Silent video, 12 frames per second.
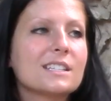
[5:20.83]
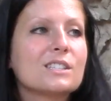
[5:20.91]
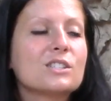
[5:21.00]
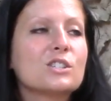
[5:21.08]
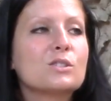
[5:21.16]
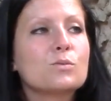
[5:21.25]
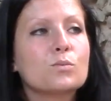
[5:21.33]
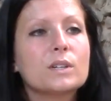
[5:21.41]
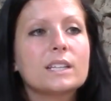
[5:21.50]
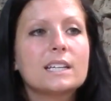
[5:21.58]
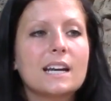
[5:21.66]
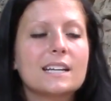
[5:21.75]
it's just
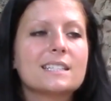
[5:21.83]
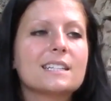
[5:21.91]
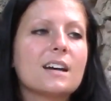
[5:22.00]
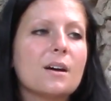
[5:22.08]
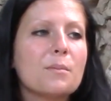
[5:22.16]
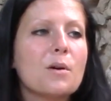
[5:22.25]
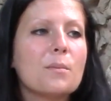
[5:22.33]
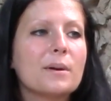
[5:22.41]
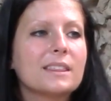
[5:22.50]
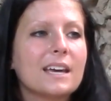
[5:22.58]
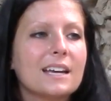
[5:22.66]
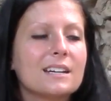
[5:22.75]
really nice to come home
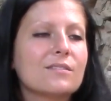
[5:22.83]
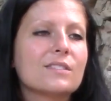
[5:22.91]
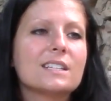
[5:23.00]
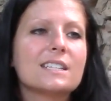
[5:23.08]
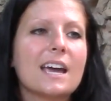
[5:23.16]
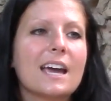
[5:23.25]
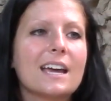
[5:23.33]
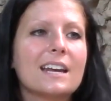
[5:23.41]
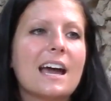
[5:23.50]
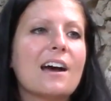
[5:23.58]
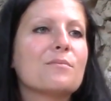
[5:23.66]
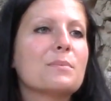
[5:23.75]
at the end of the day
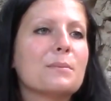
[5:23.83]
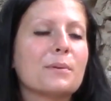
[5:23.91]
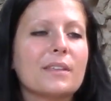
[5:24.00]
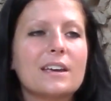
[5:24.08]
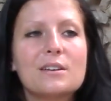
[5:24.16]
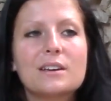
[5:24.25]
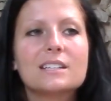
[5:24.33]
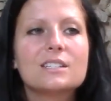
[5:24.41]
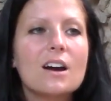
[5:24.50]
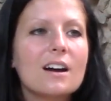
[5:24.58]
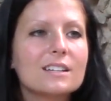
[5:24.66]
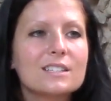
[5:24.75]
and have people that you can
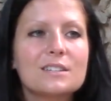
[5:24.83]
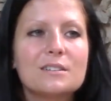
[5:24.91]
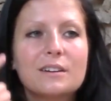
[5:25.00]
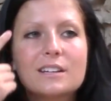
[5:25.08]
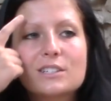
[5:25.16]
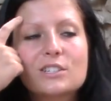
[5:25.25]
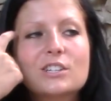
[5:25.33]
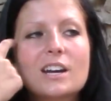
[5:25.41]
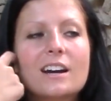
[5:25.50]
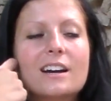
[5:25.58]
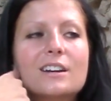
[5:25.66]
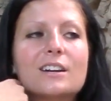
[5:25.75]
talk to and
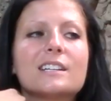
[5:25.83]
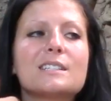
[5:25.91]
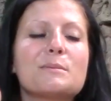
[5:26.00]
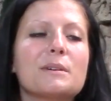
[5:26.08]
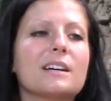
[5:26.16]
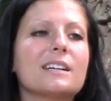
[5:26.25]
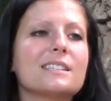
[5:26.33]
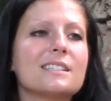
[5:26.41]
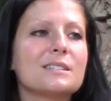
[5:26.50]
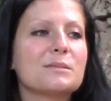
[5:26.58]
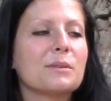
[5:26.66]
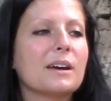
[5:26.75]
share your
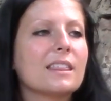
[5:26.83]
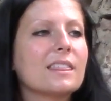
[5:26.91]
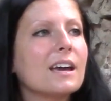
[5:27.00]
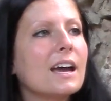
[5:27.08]
experiences with.